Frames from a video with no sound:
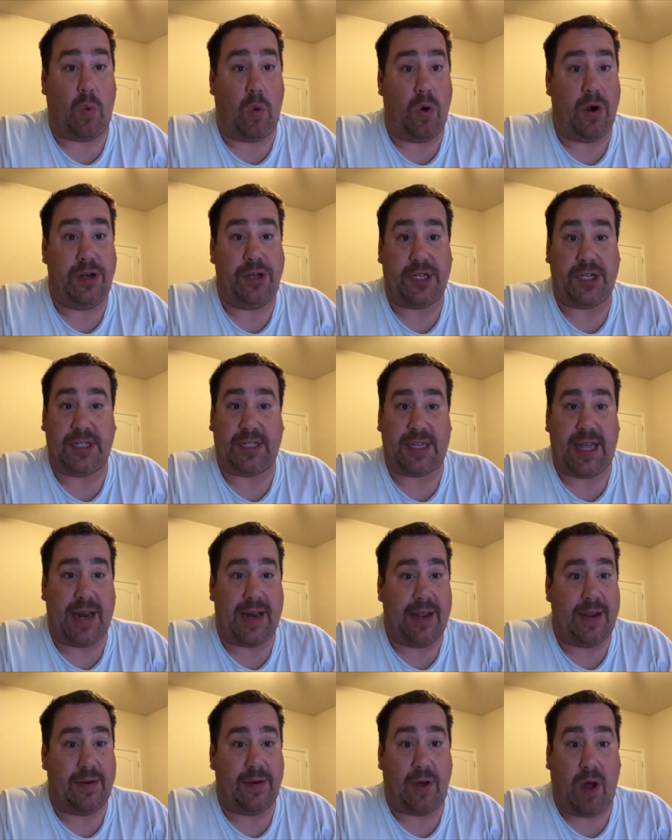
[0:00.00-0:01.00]
Warren just
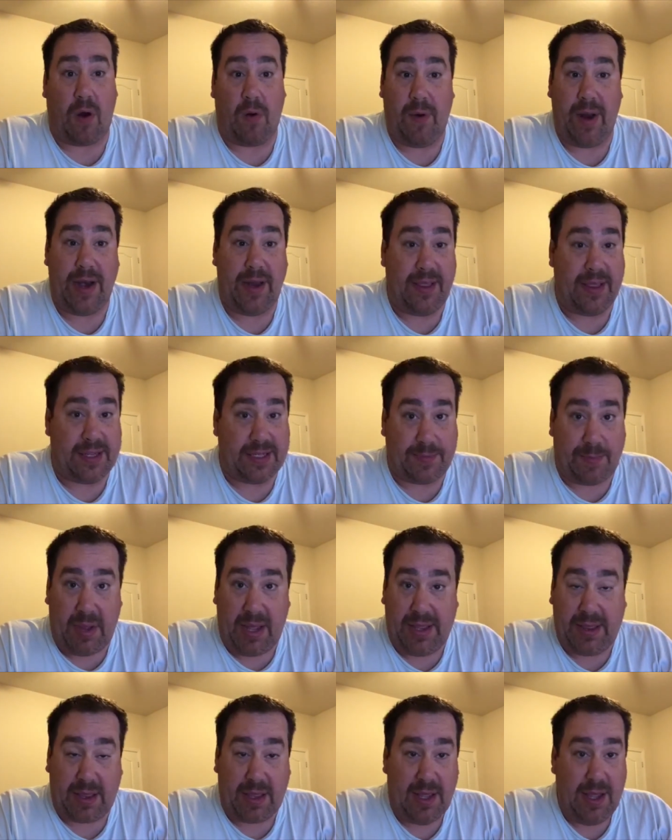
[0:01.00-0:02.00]
said it. Already this
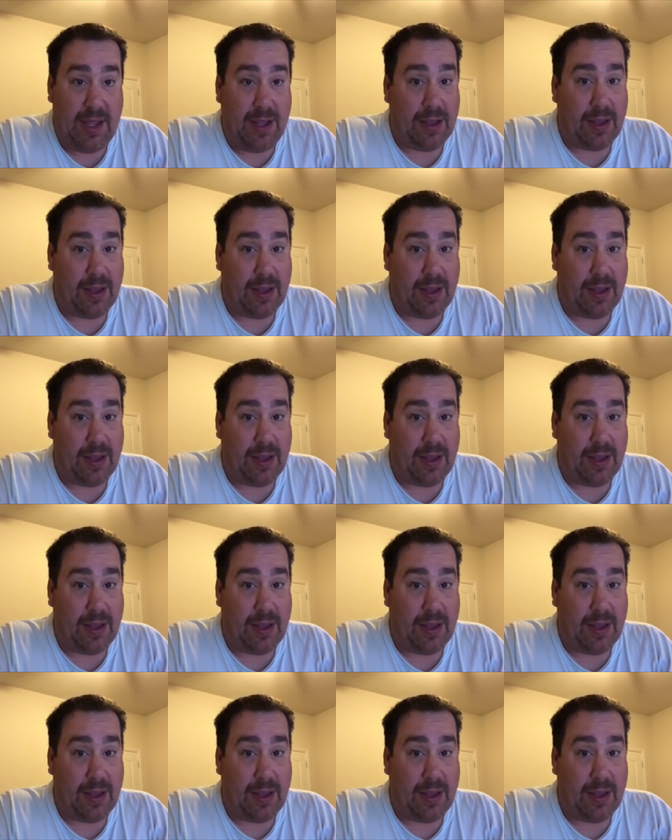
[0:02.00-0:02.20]
month,